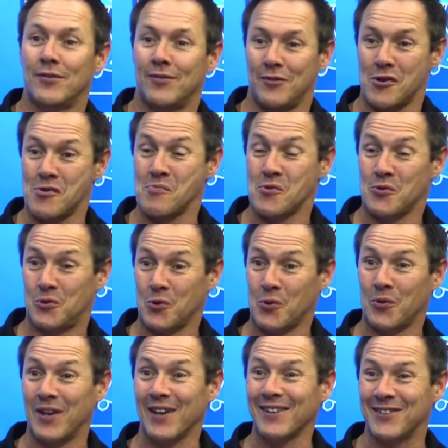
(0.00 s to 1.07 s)
no more
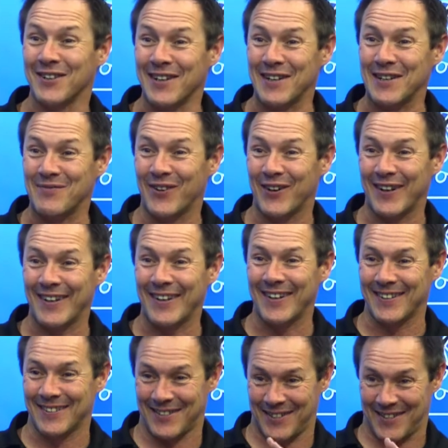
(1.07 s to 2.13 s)
talking to anybody,
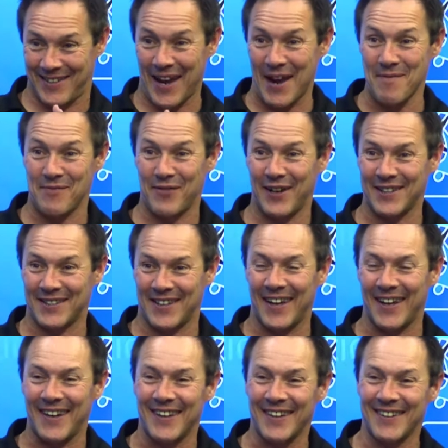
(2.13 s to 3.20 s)
it's game face
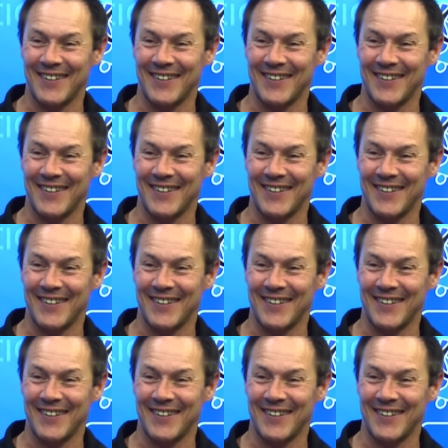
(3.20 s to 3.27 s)
day?